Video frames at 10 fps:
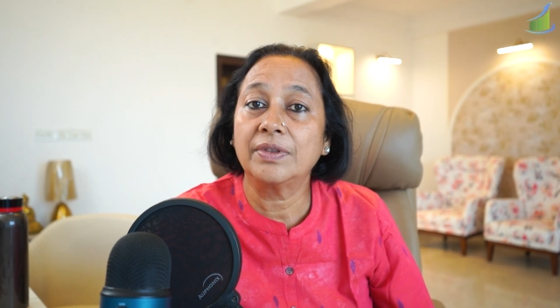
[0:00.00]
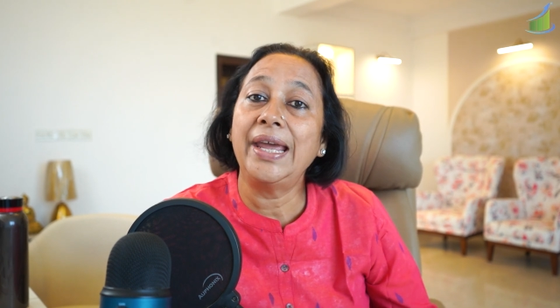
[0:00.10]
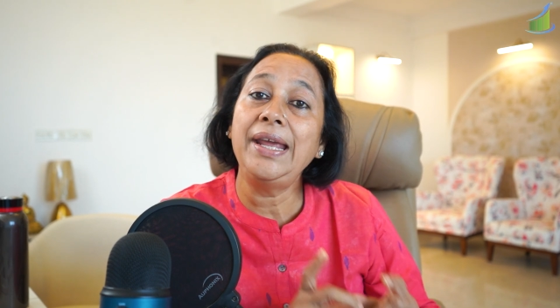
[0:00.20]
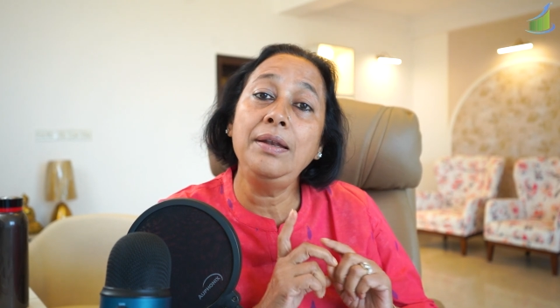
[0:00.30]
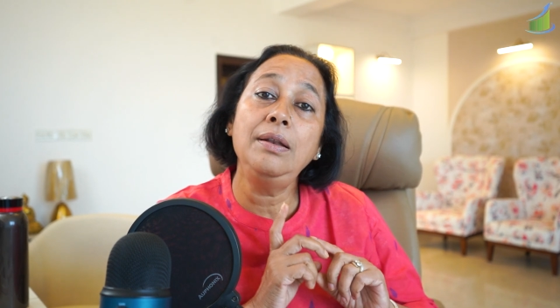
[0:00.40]

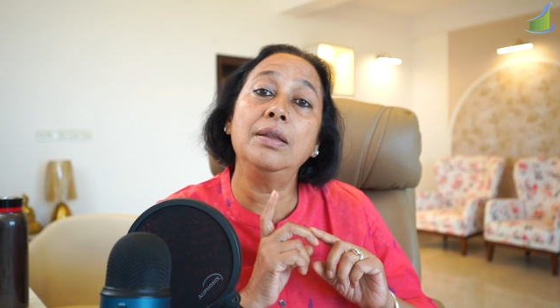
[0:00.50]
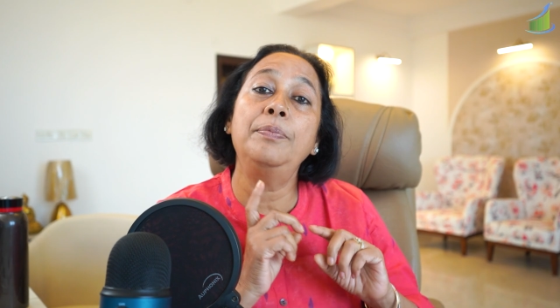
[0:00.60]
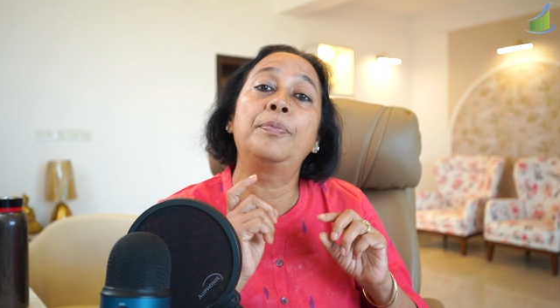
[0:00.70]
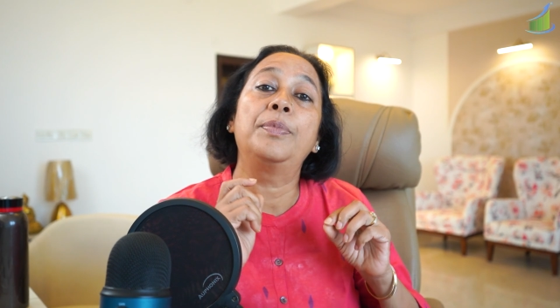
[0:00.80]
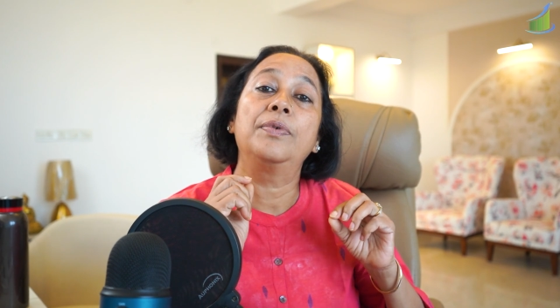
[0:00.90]
then
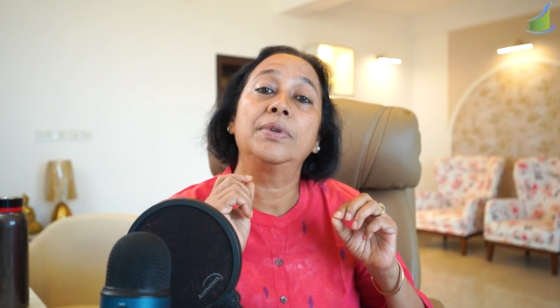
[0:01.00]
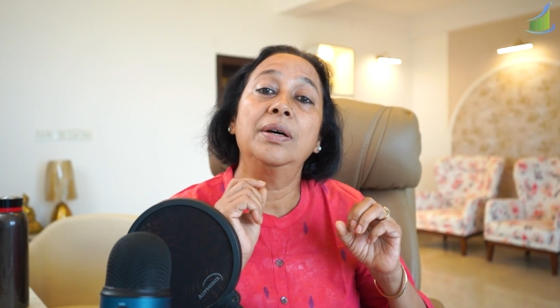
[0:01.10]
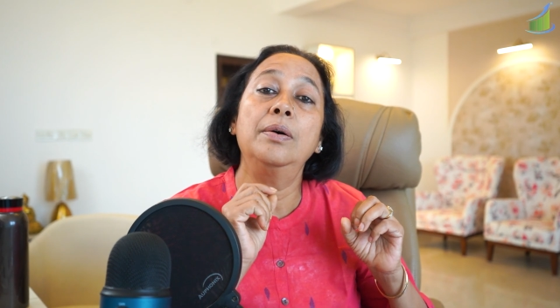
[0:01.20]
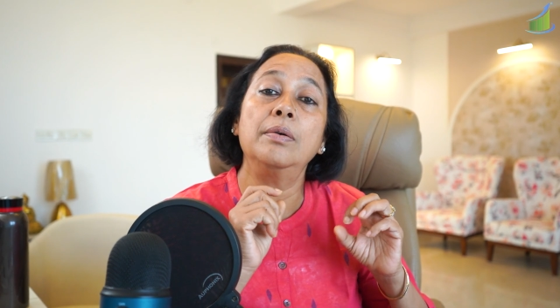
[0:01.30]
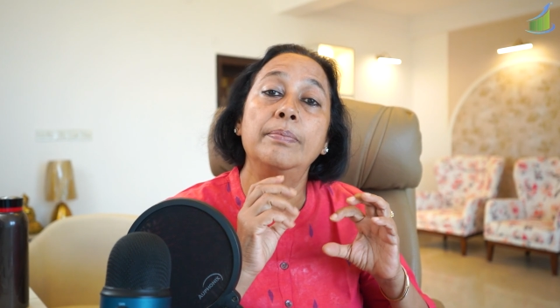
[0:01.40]

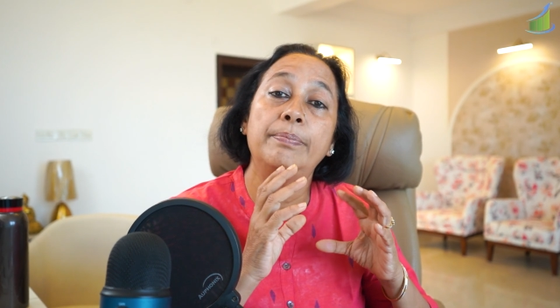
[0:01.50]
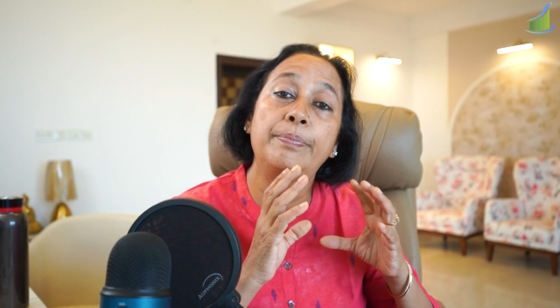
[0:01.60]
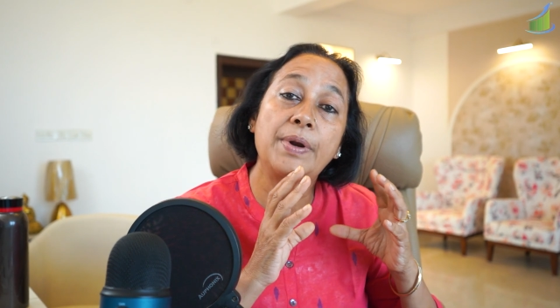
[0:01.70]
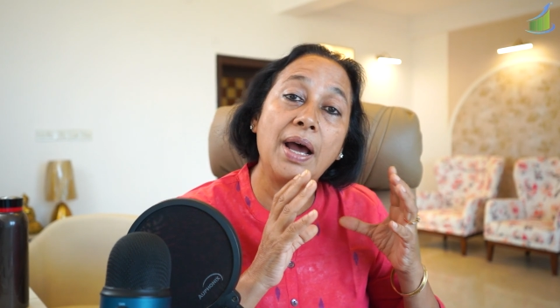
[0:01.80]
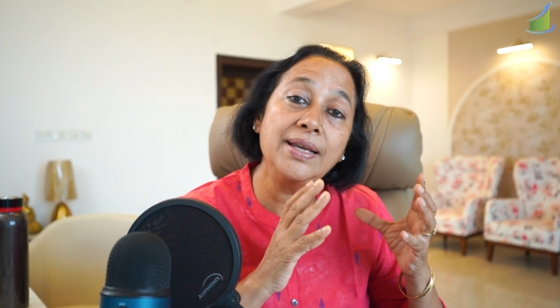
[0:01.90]
the
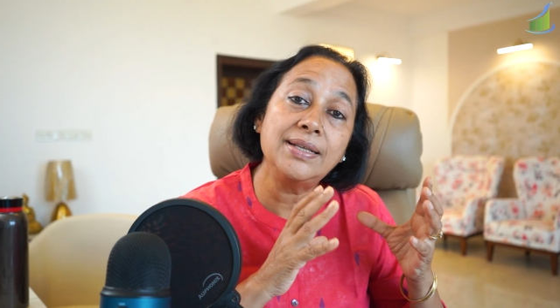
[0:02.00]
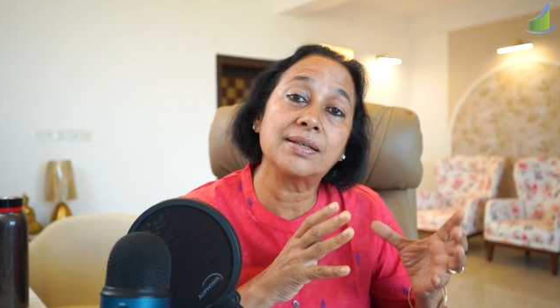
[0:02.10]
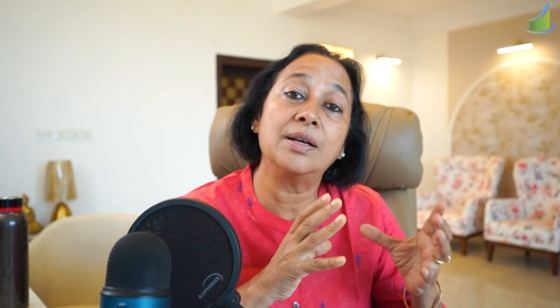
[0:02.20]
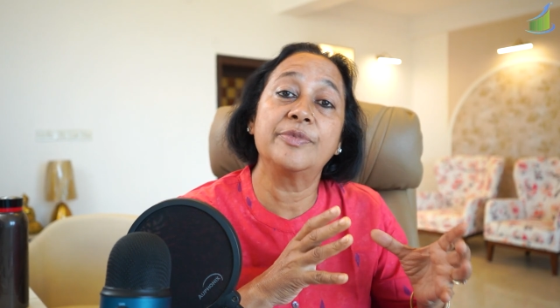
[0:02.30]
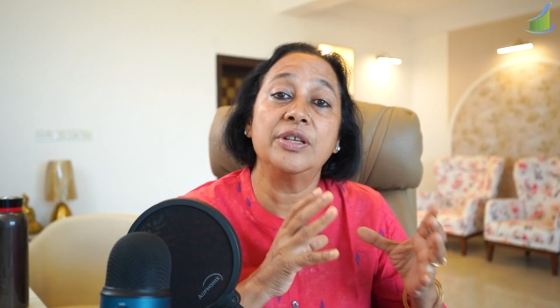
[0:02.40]

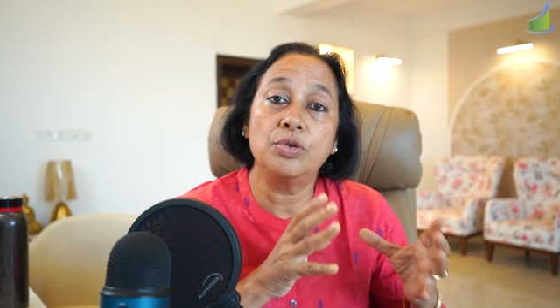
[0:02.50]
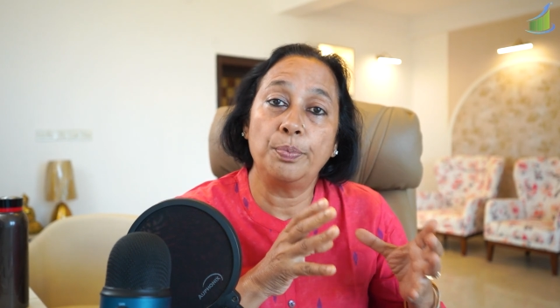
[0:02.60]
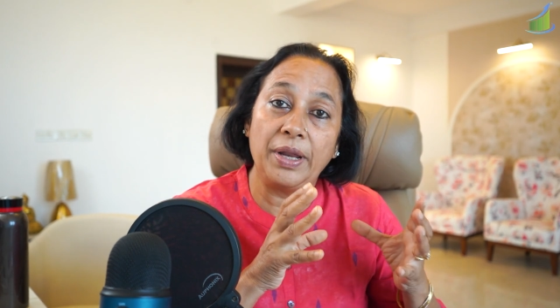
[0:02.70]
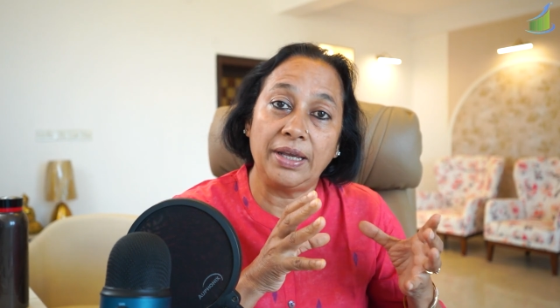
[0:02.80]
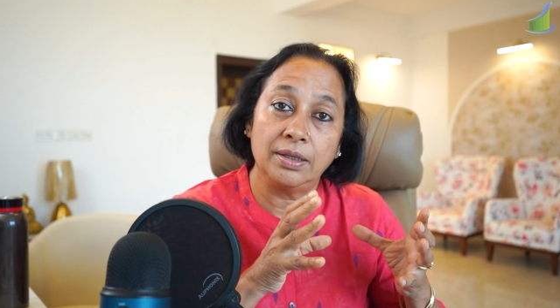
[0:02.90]
price comes into
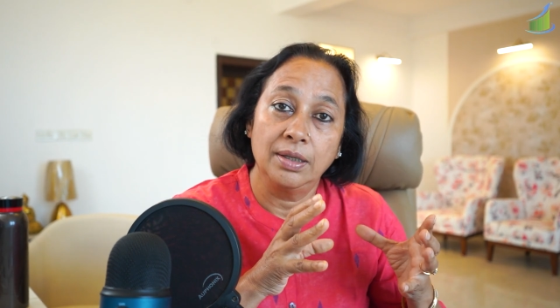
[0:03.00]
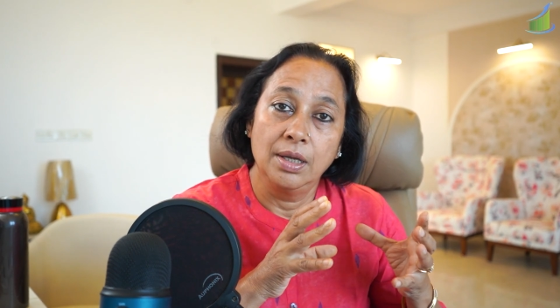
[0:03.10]
play.